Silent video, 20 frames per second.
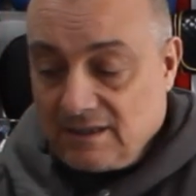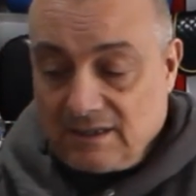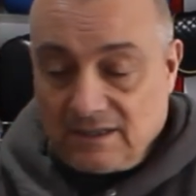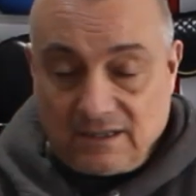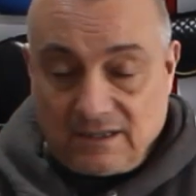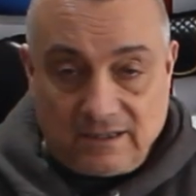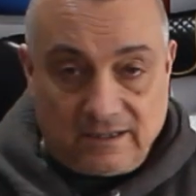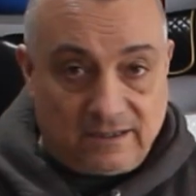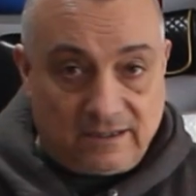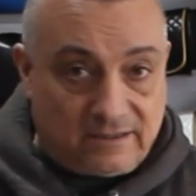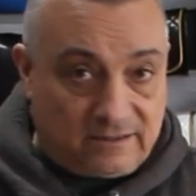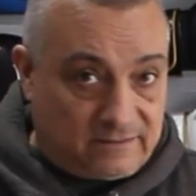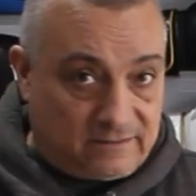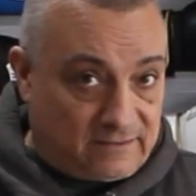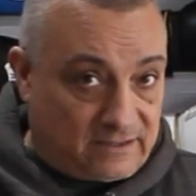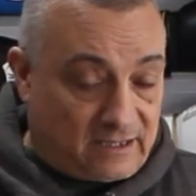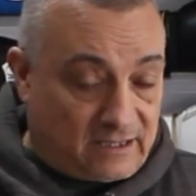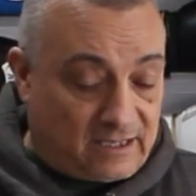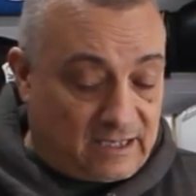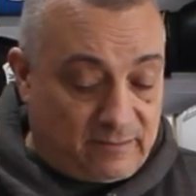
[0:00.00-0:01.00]

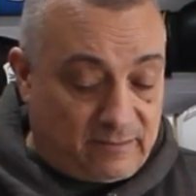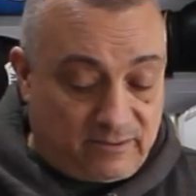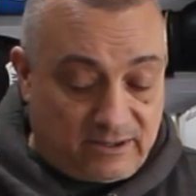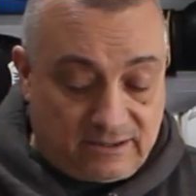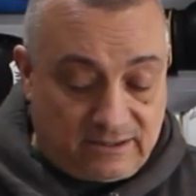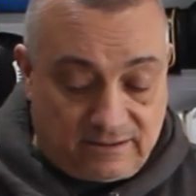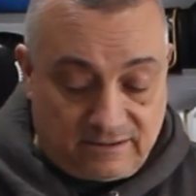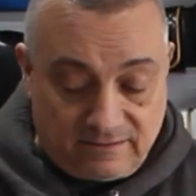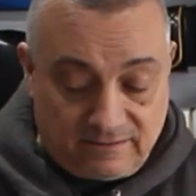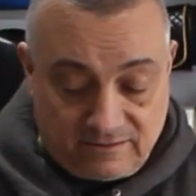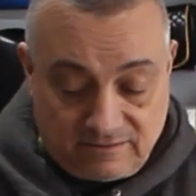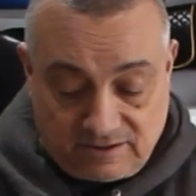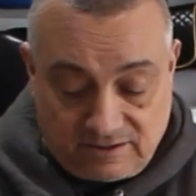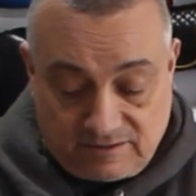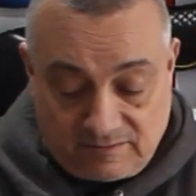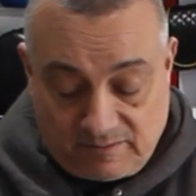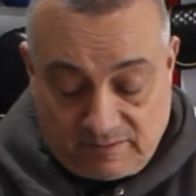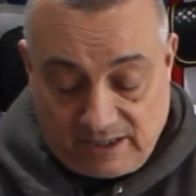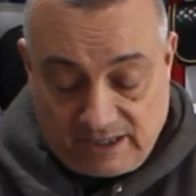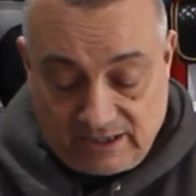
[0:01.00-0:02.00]
the hybrid
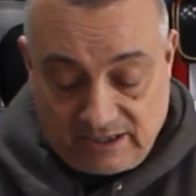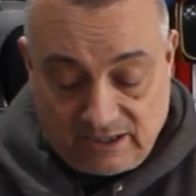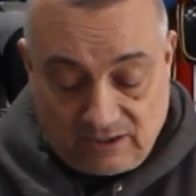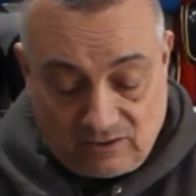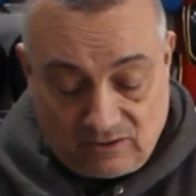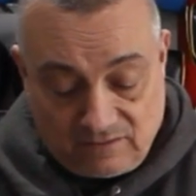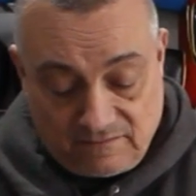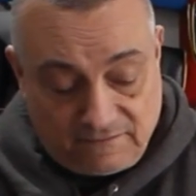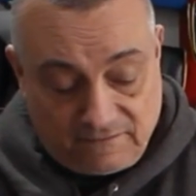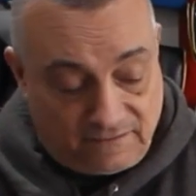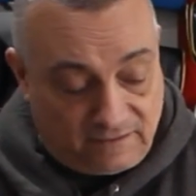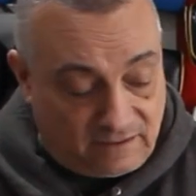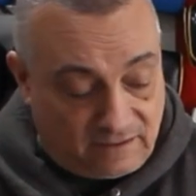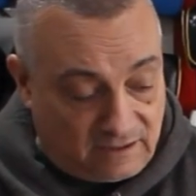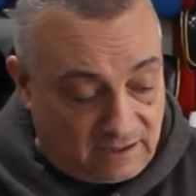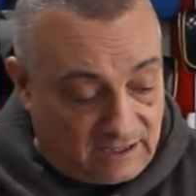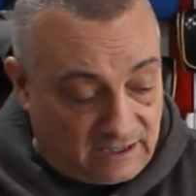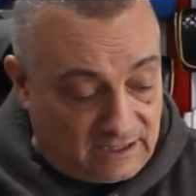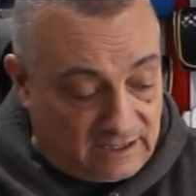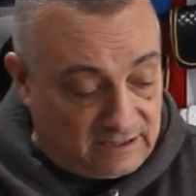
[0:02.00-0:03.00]
sparring glove,
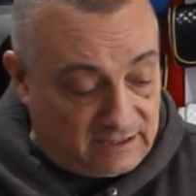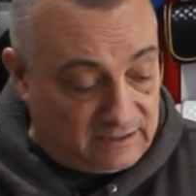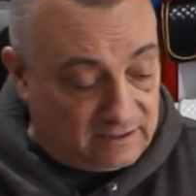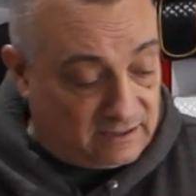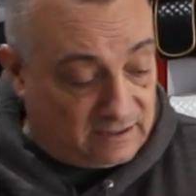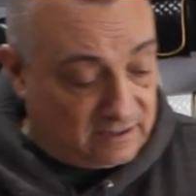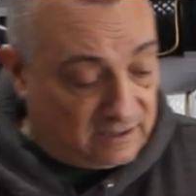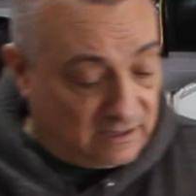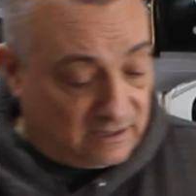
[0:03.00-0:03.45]
and